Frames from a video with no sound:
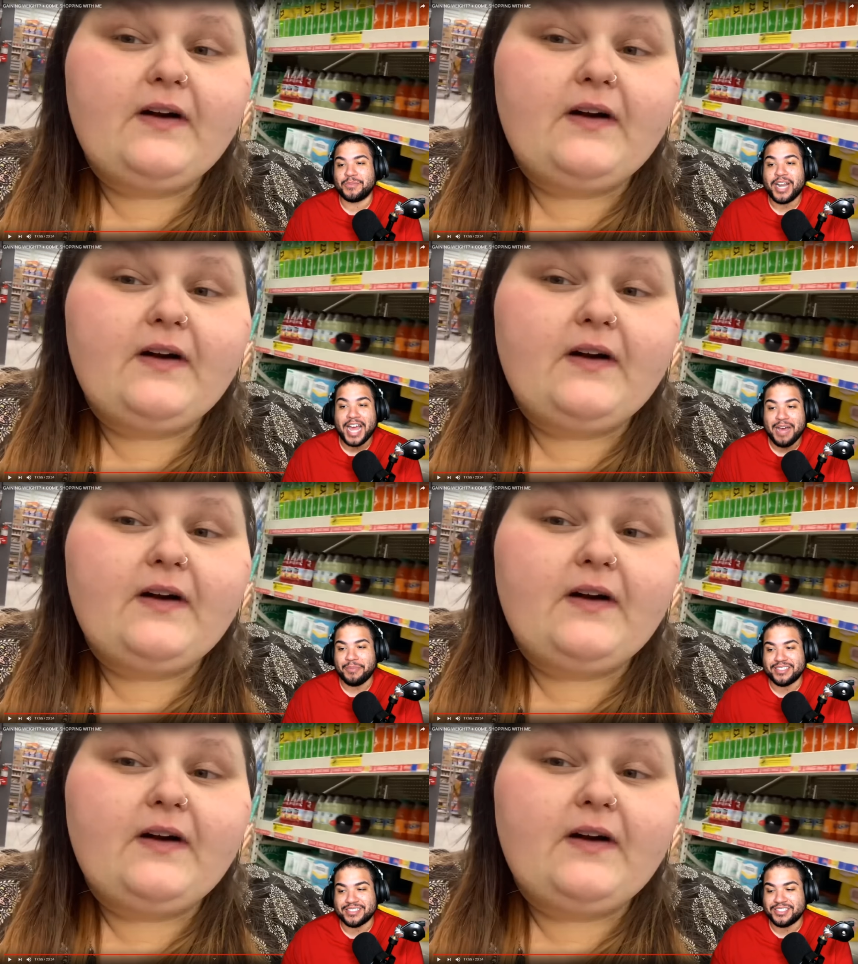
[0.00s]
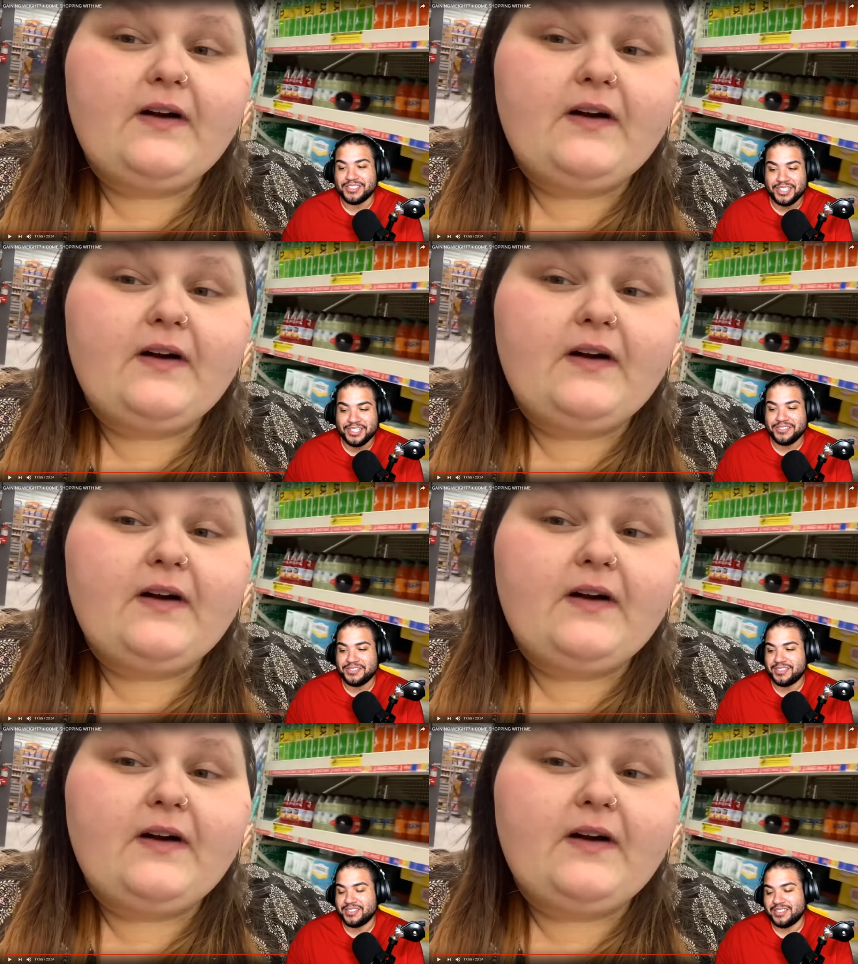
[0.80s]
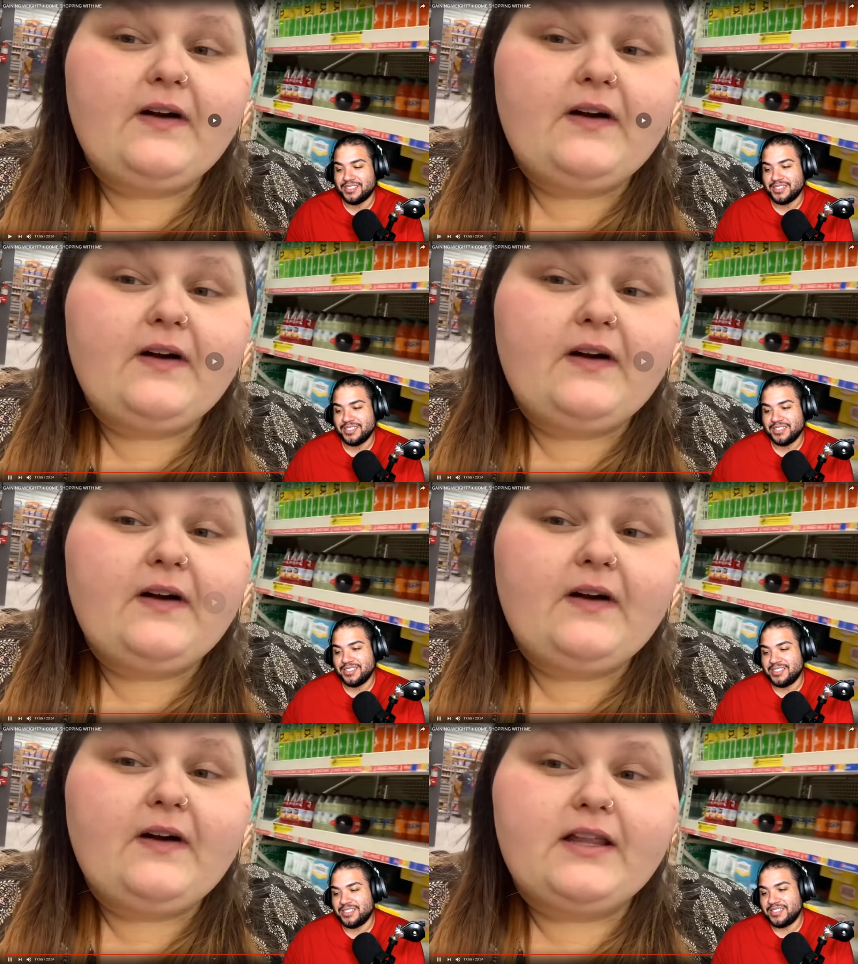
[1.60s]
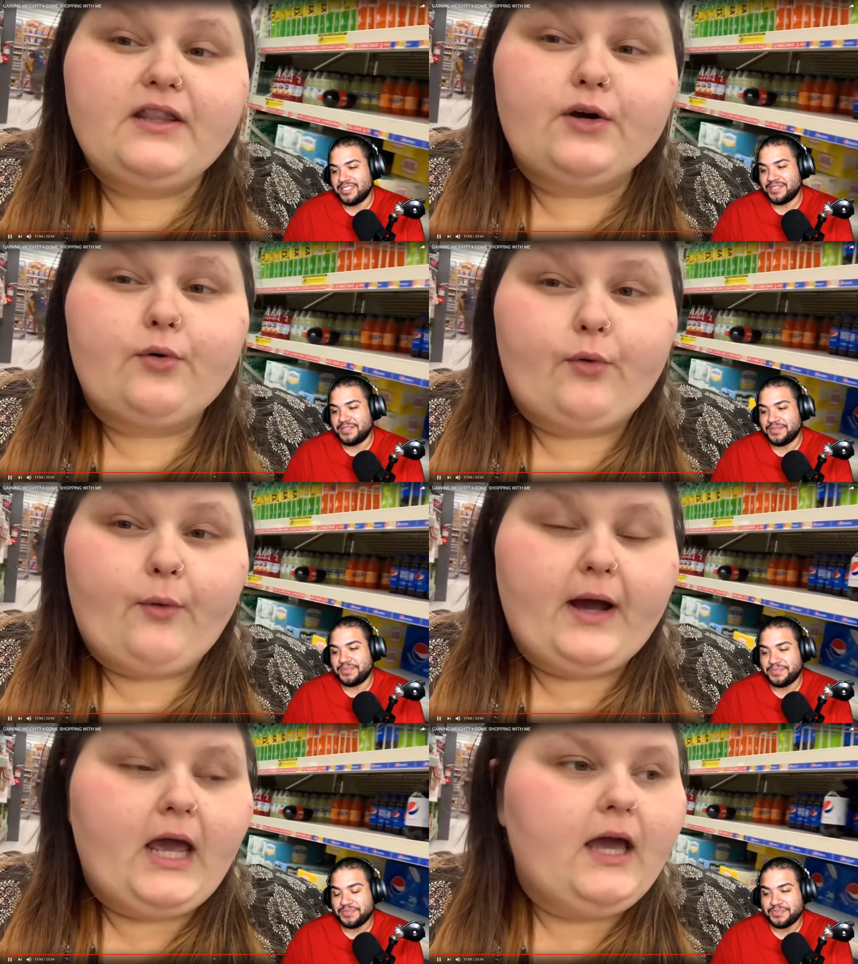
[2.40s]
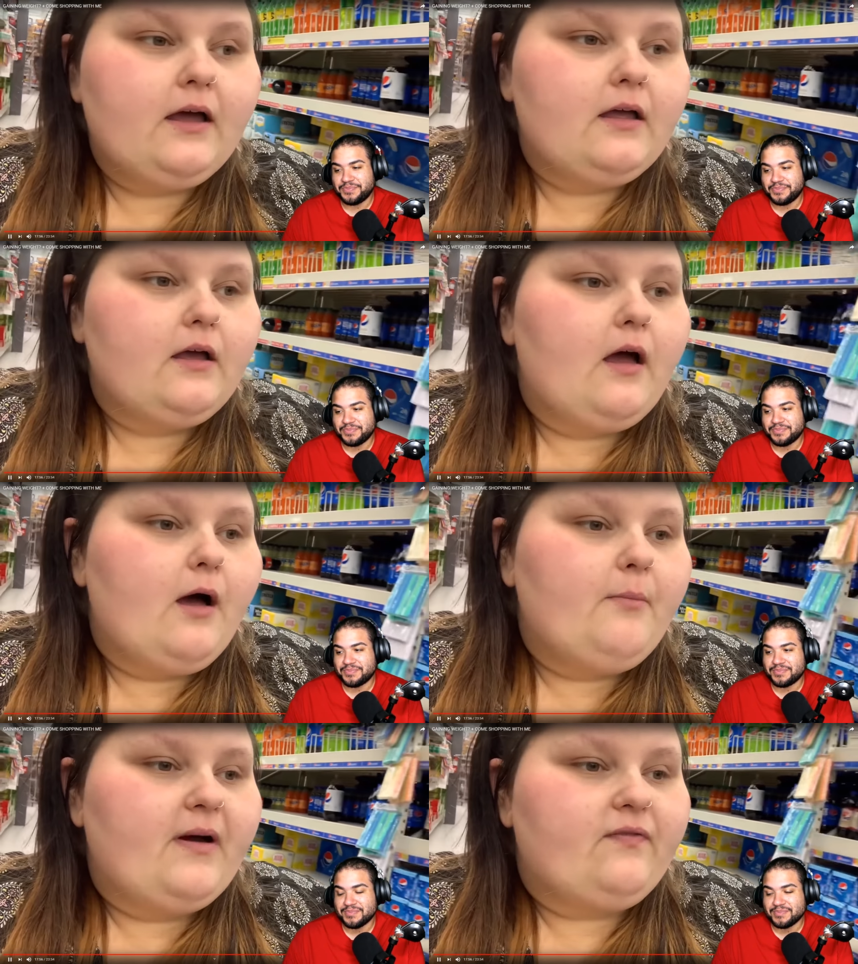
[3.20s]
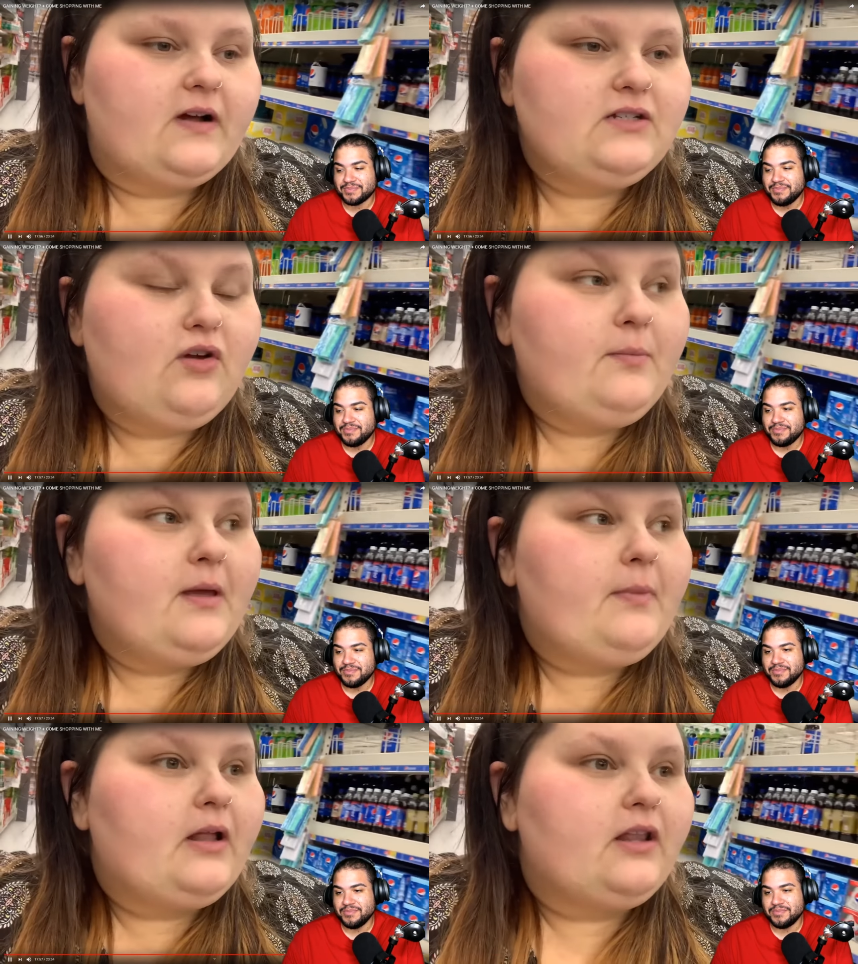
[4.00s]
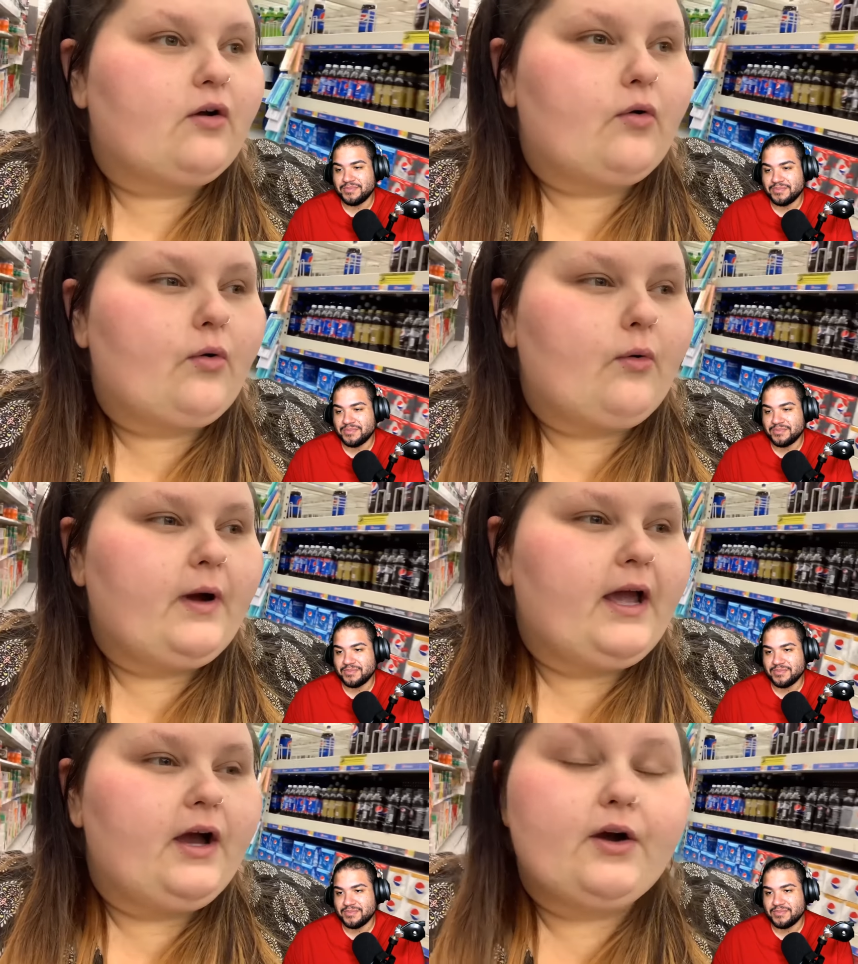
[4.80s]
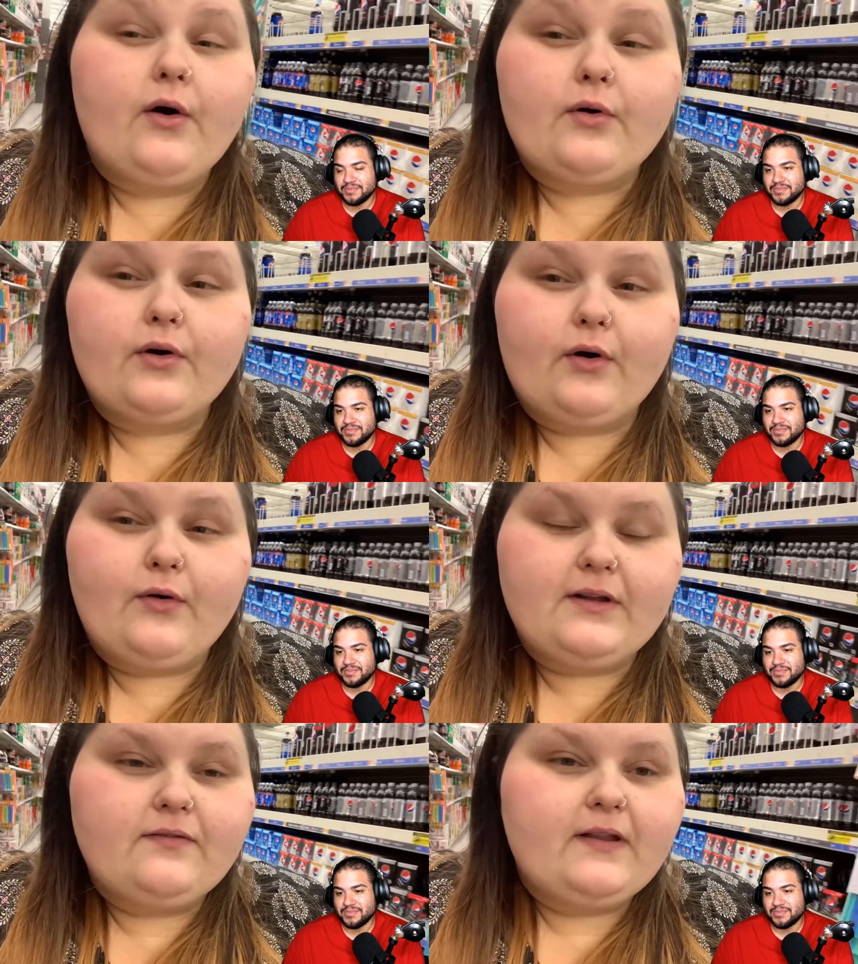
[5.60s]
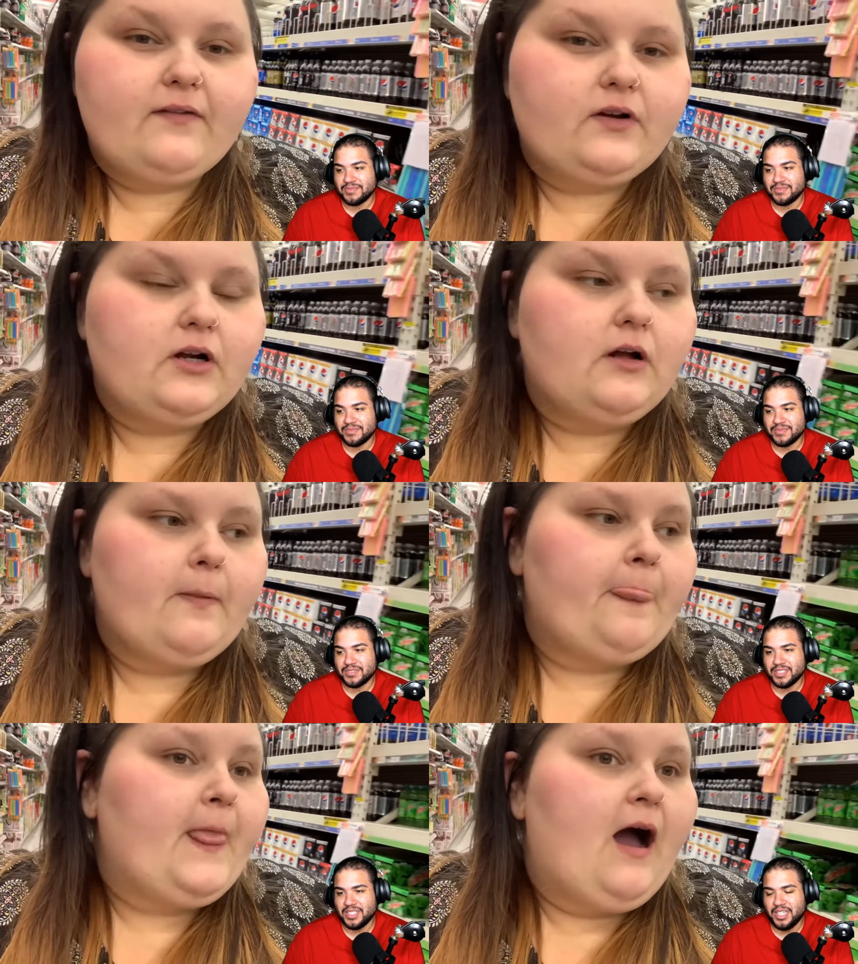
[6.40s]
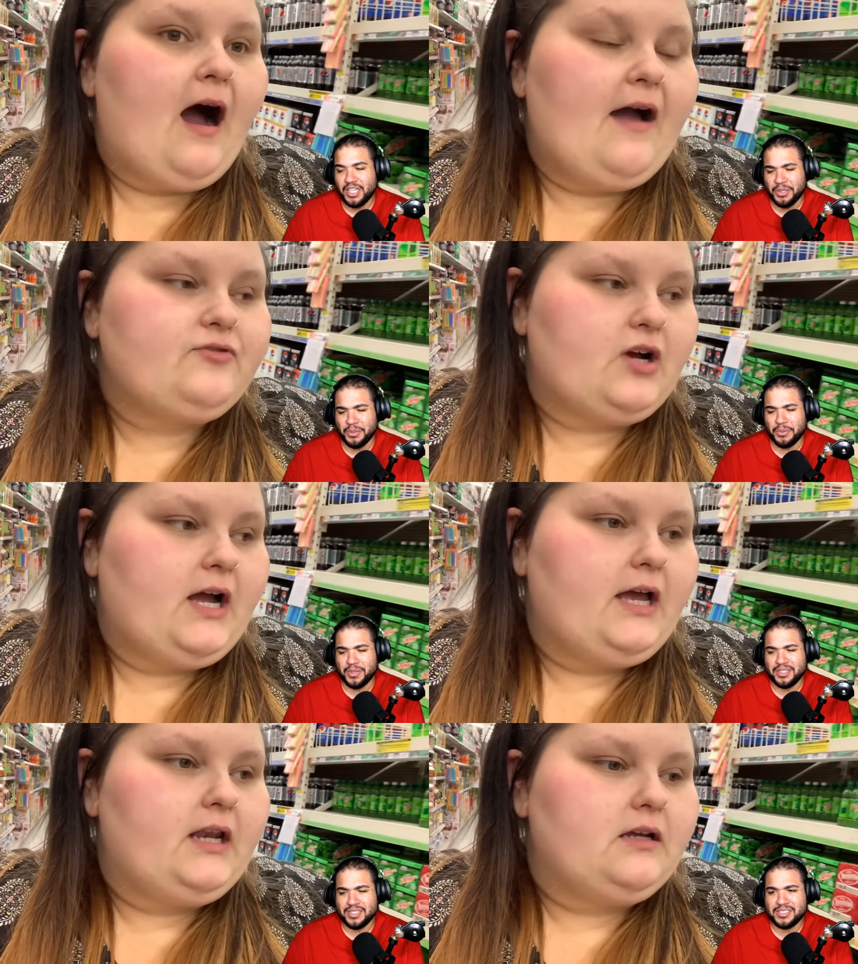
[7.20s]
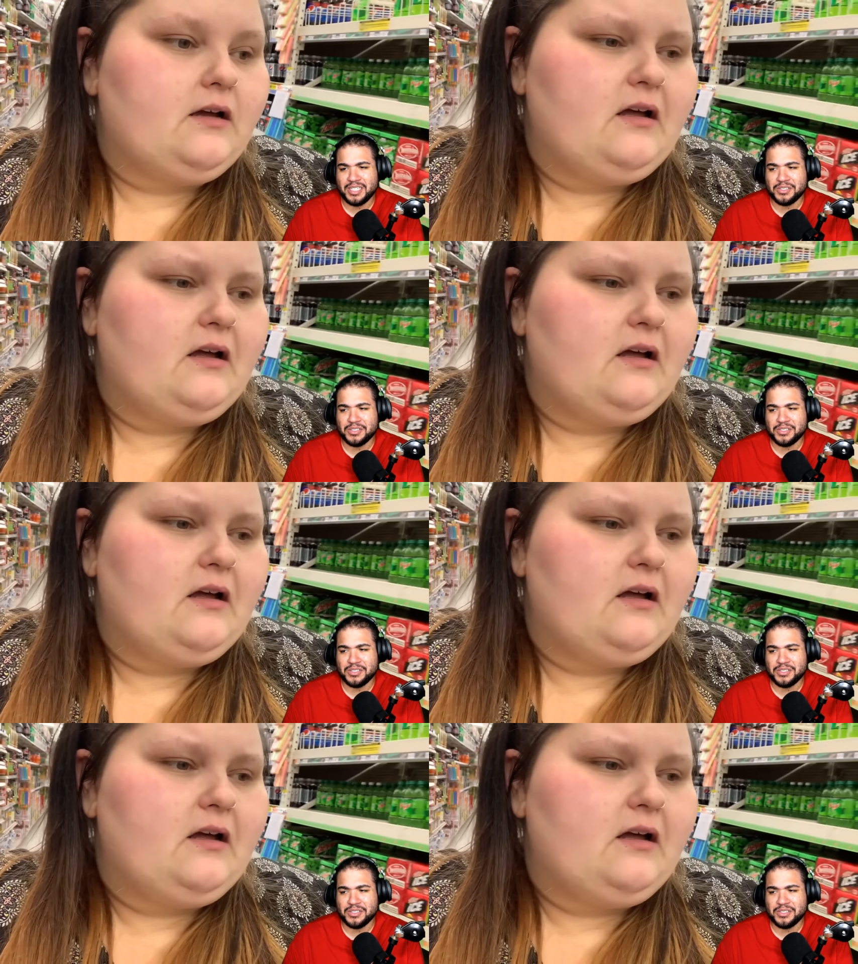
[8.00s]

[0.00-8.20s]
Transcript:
Speaker 1: happened?" You know?
Speaker 2: LaCroix. My friend told me about LaCroix Coca-Cola flavor. Ew, I've tried that sounds